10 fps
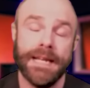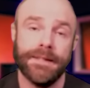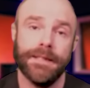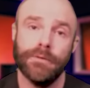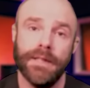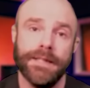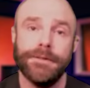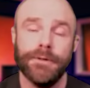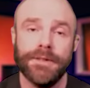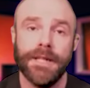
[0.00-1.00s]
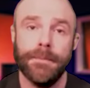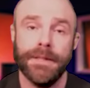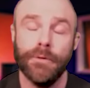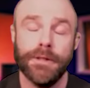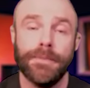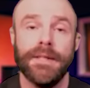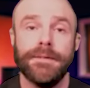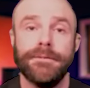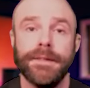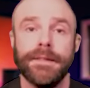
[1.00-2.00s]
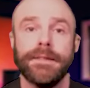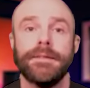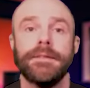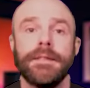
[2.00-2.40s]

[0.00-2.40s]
anything related to insomnia or depressive feelings.